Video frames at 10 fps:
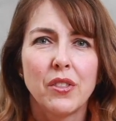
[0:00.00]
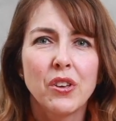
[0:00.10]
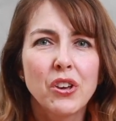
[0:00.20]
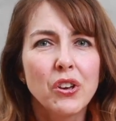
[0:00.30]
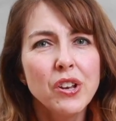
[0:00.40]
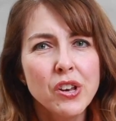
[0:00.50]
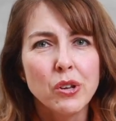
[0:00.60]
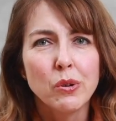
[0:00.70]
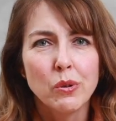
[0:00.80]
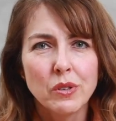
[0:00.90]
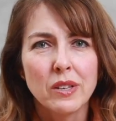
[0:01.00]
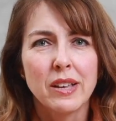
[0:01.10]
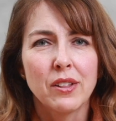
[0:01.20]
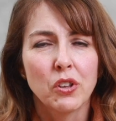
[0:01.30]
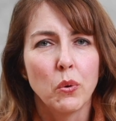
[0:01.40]
The good news is
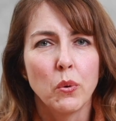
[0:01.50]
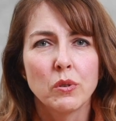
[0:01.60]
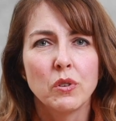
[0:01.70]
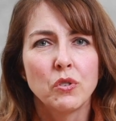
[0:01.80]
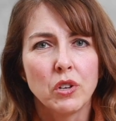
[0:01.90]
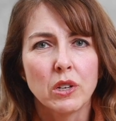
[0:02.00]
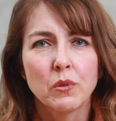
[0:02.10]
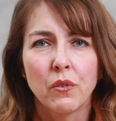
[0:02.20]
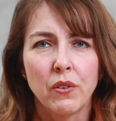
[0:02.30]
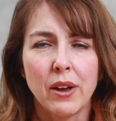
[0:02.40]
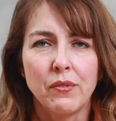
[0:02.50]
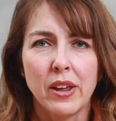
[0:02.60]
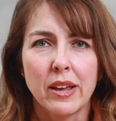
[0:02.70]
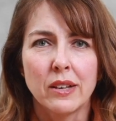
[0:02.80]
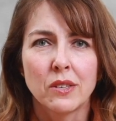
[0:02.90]
that the course is just for 5
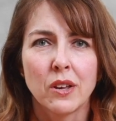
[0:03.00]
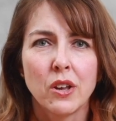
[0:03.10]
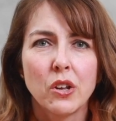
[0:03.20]
days,